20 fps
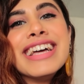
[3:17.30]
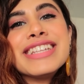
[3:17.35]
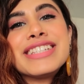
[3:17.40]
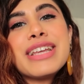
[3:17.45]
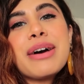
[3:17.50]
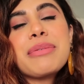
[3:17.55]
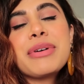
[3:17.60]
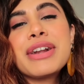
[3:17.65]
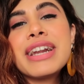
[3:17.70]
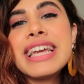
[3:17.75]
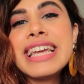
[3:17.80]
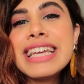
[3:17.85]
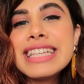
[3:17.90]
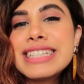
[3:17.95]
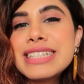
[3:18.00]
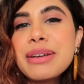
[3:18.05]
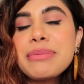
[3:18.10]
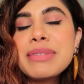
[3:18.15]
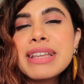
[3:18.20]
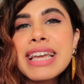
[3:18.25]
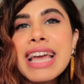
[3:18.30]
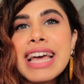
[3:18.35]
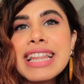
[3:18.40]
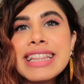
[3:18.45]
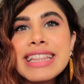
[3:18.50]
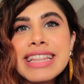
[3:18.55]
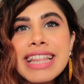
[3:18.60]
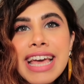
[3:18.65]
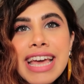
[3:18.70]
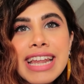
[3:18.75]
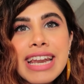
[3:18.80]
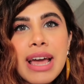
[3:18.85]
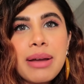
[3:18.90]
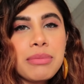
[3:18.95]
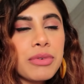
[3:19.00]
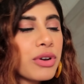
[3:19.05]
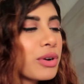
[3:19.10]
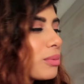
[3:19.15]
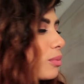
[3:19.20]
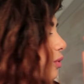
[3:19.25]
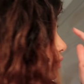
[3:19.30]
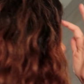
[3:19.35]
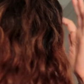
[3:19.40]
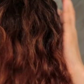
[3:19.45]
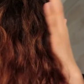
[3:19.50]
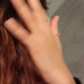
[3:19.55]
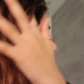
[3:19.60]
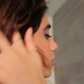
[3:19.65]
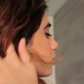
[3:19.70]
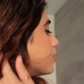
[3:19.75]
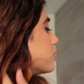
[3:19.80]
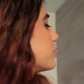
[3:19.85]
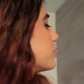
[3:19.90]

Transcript: So I'm gonna eat something and then I'm gonna move on to